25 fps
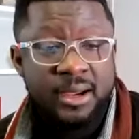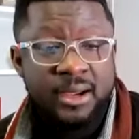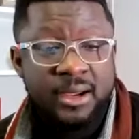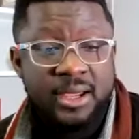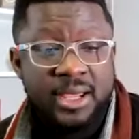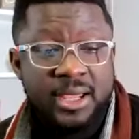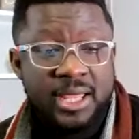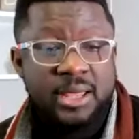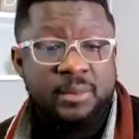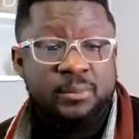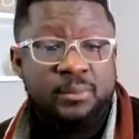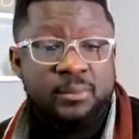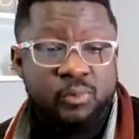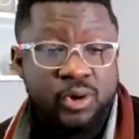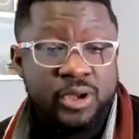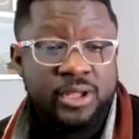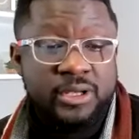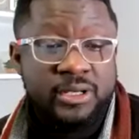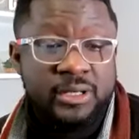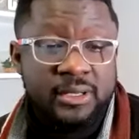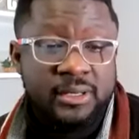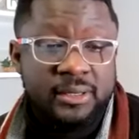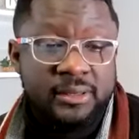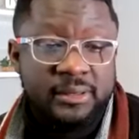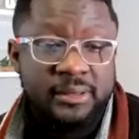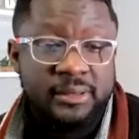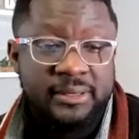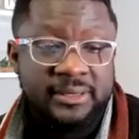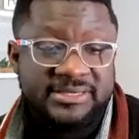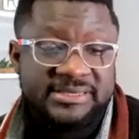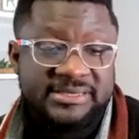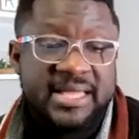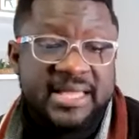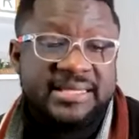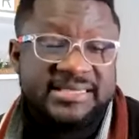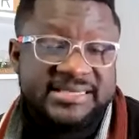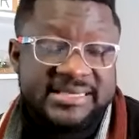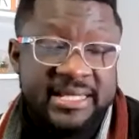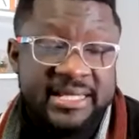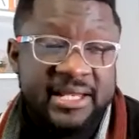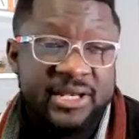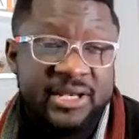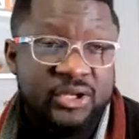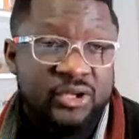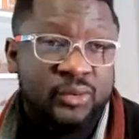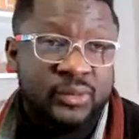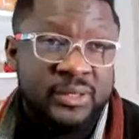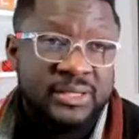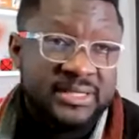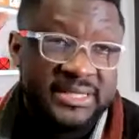One starts
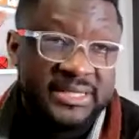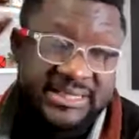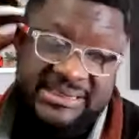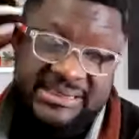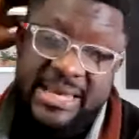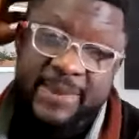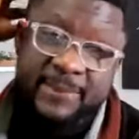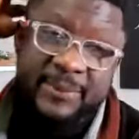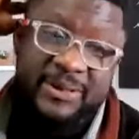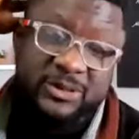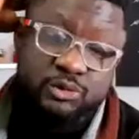in December